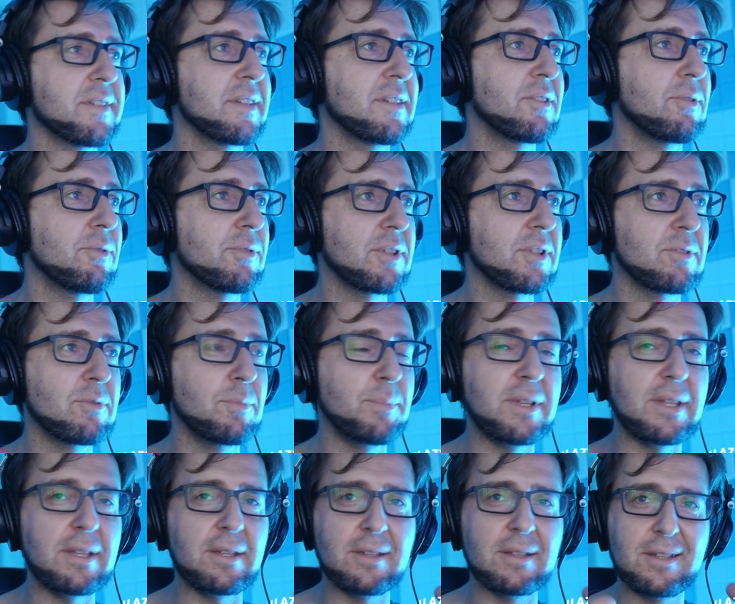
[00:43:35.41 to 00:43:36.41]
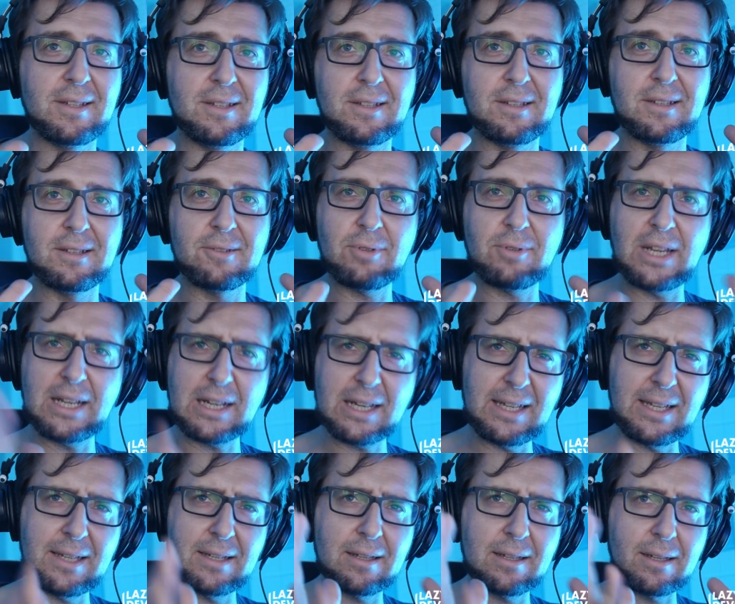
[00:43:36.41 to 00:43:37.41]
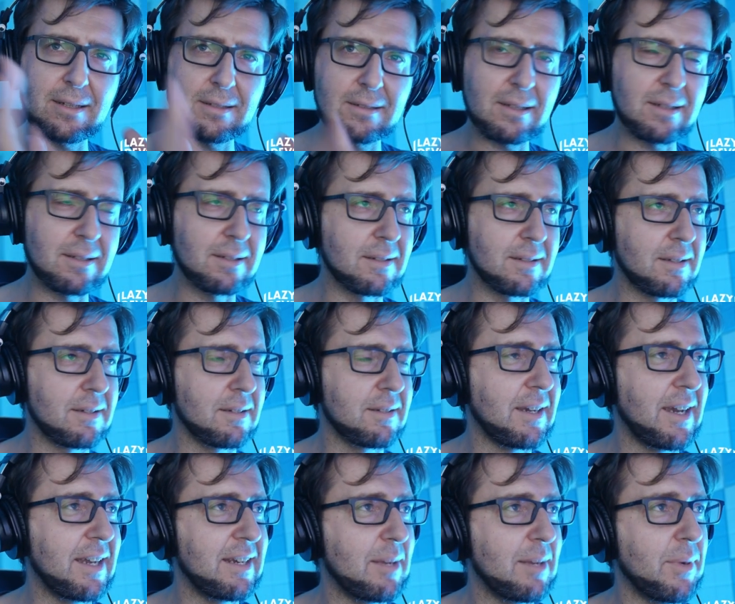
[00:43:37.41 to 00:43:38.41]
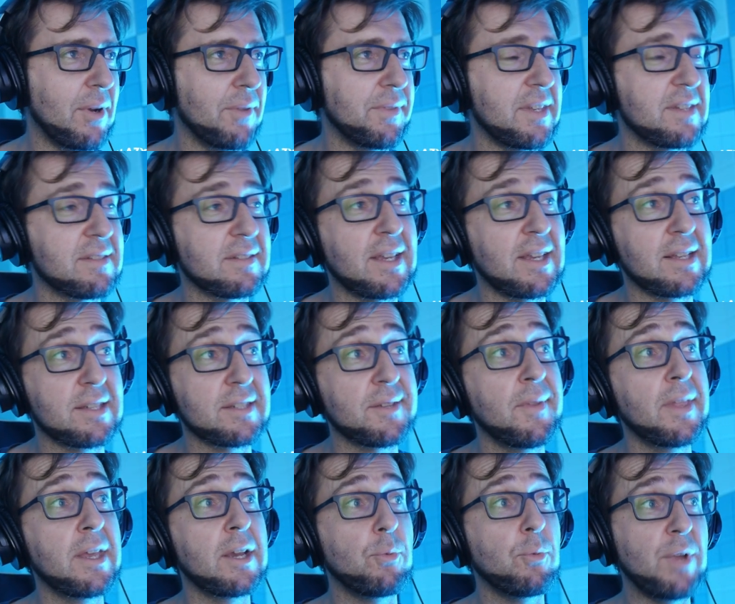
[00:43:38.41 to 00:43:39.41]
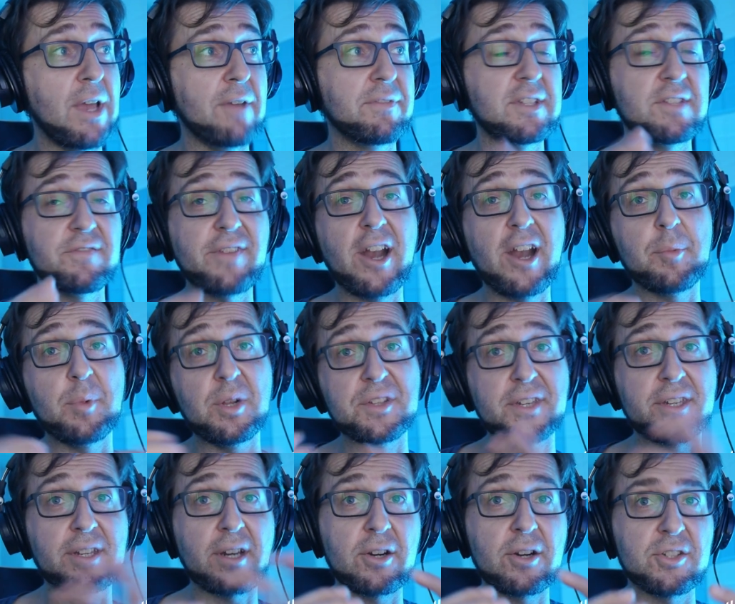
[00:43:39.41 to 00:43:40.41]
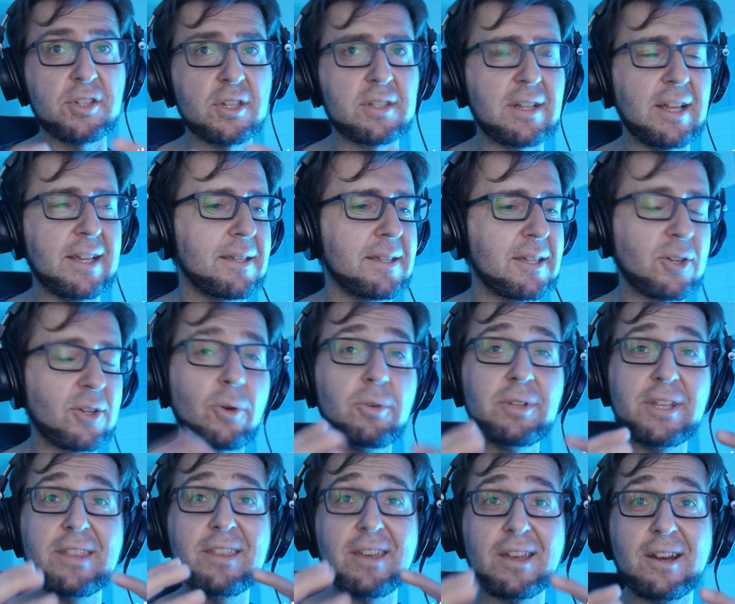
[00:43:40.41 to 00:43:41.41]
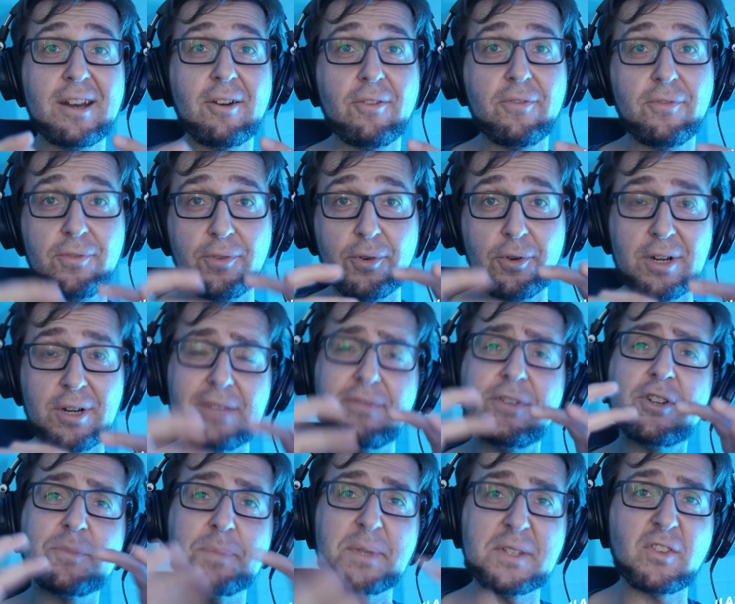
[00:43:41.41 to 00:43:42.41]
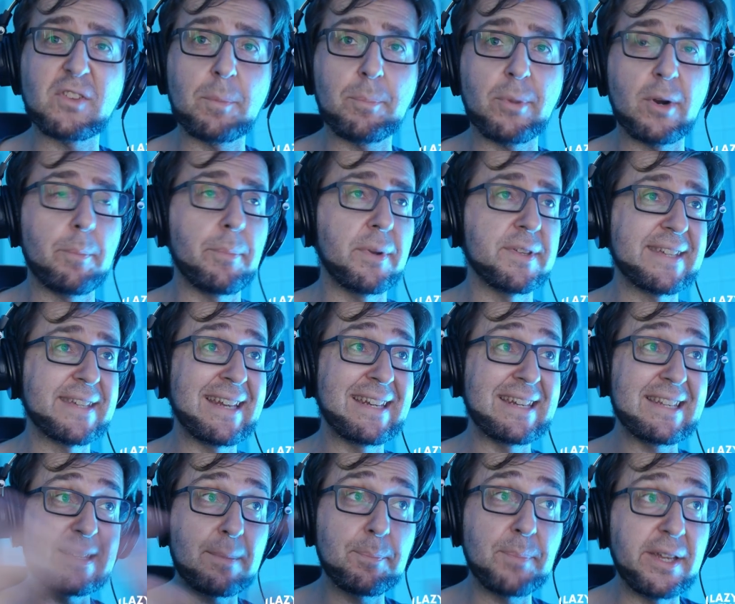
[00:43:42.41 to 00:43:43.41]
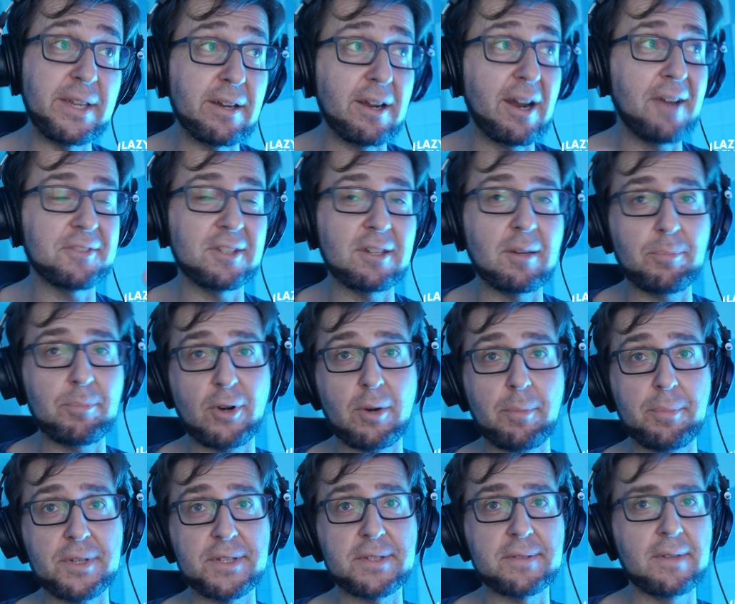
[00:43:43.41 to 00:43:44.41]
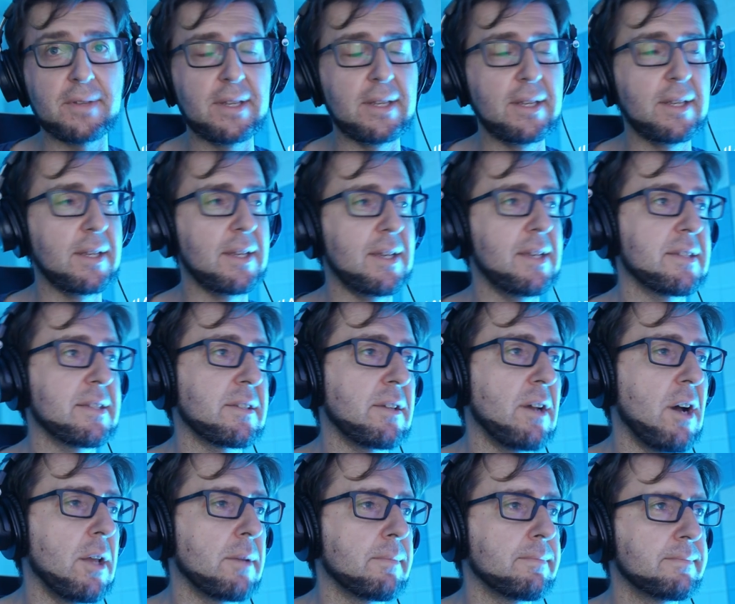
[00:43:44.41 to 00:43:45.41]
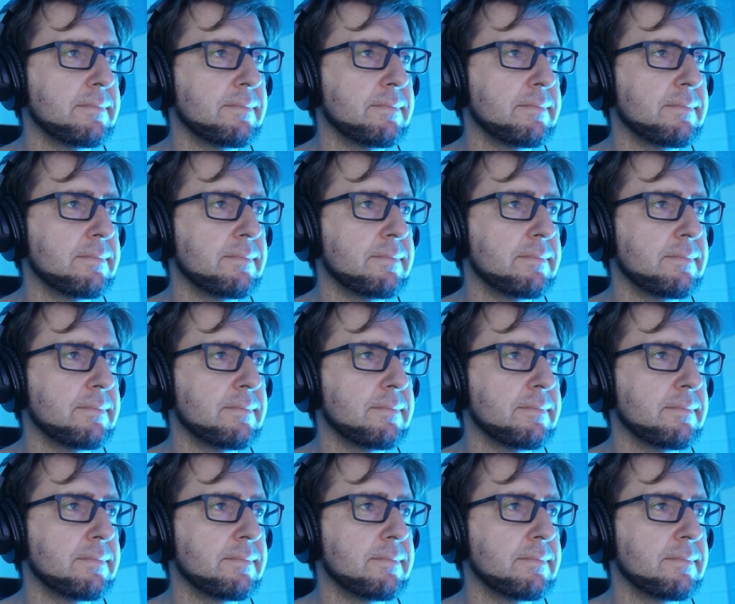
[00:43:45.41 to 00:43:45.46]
And in order to be really clean and, and, and tidy about these things, we have these variables that are just like, that only there for a very specific purpose and disappear after that purpose is gone.